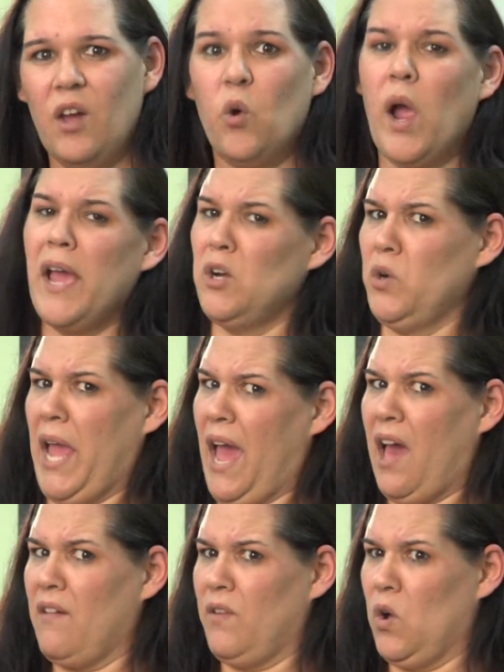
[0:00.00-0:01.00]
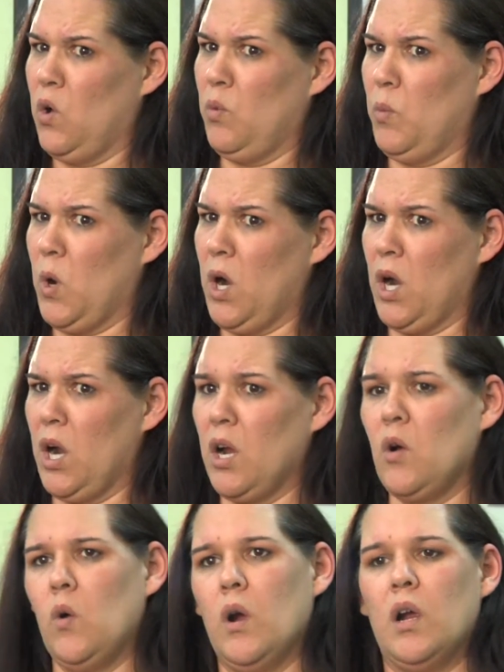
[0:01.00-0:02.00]
or I don't have
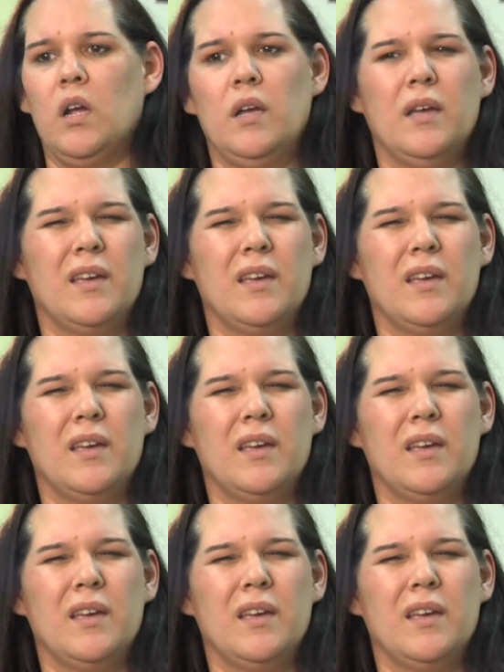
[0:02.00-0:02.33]
homework, or,